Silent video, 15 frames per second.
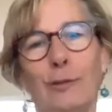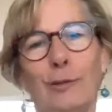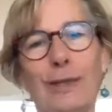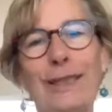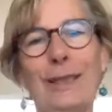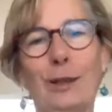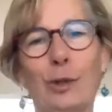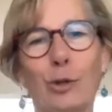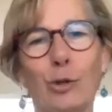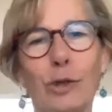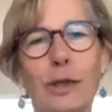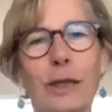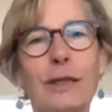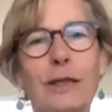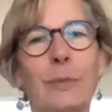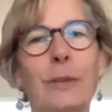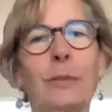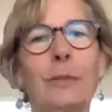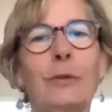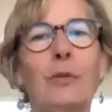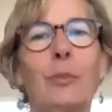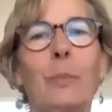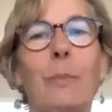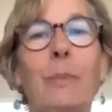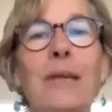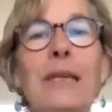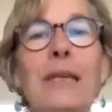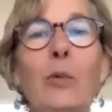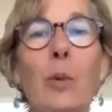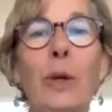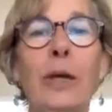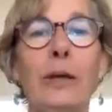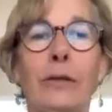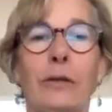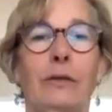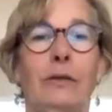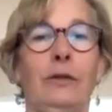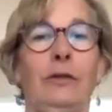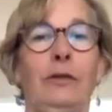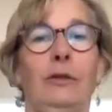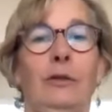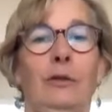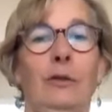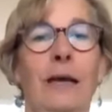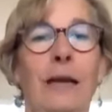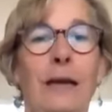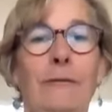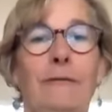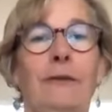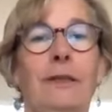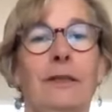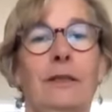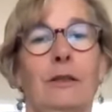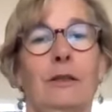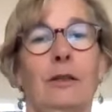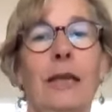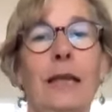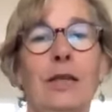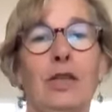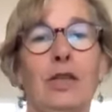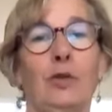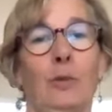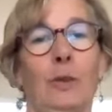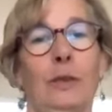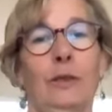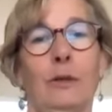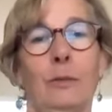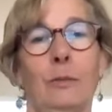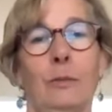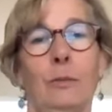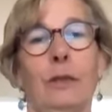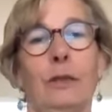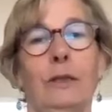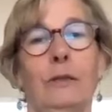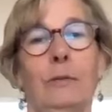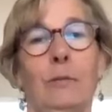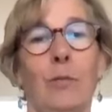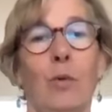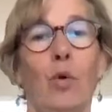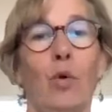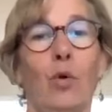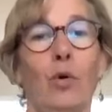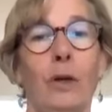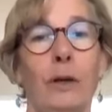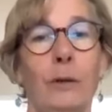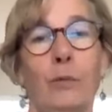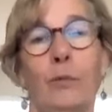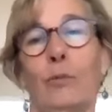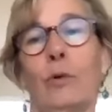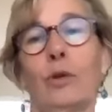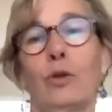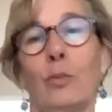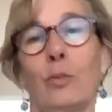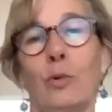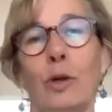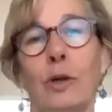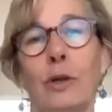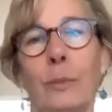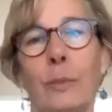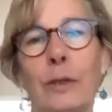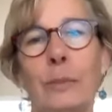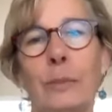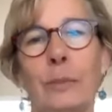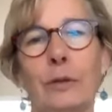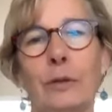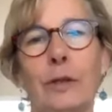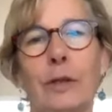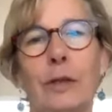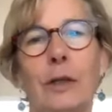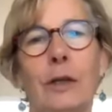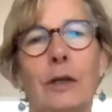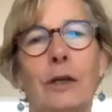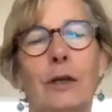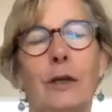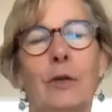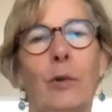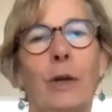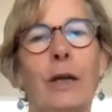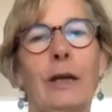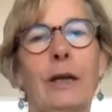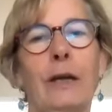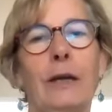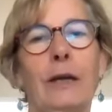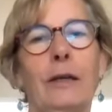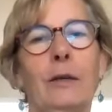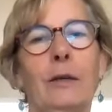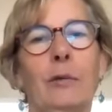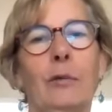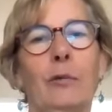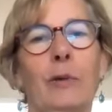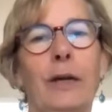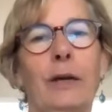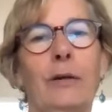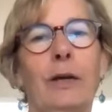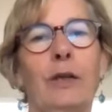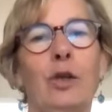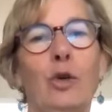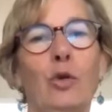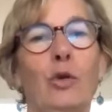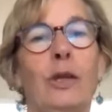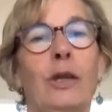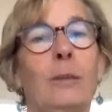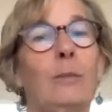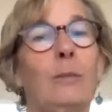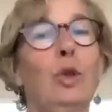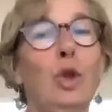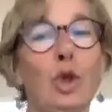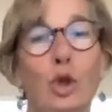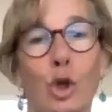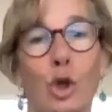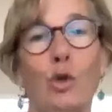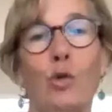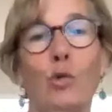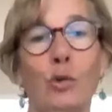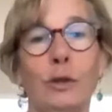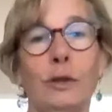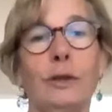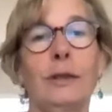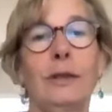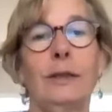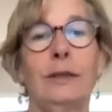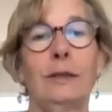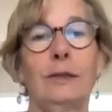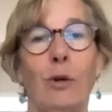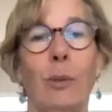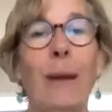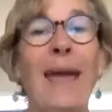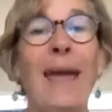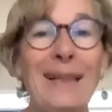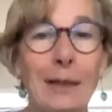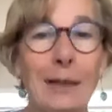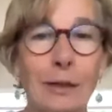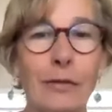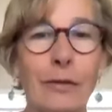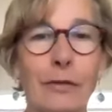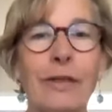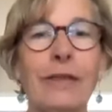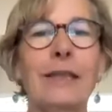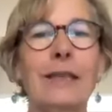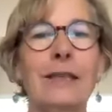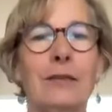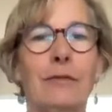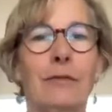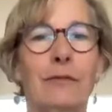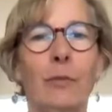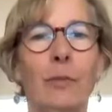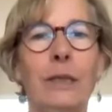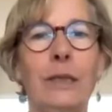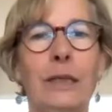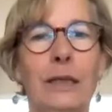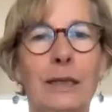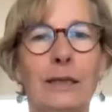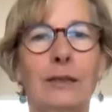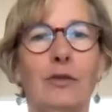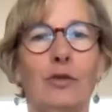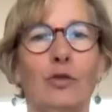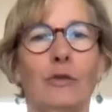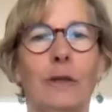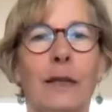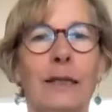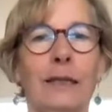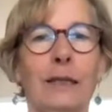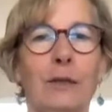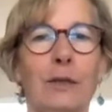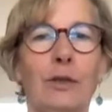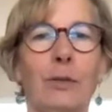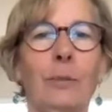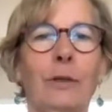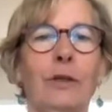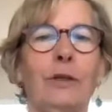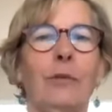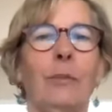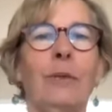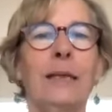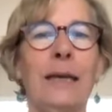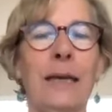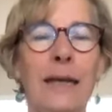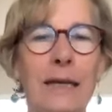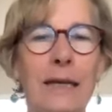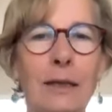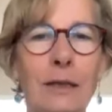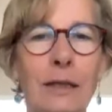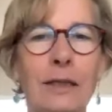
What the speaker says: legal context, but to be with, to have this connection with one or more other people, where I know that I'm not alone. So I'm held. I think that's for me the essence of it. Like there's something of being held.